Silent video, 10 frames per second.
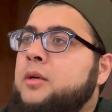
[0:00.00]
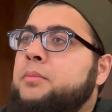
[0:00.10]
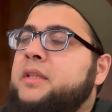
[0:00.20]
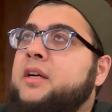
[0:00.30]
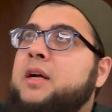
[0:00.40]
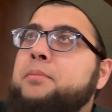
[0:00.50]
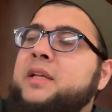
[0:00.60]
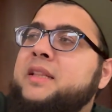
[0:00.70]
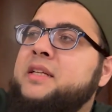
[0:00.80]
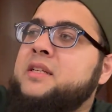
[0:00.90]
but they're
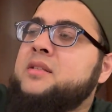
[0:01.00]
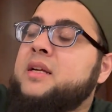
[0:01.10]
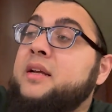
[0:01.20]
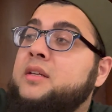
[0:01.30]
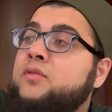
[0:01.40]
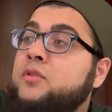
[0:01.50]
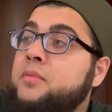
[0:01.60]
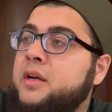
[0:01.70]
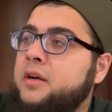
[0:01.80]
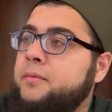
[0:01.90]
completely disconnected from
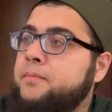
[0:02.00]
there.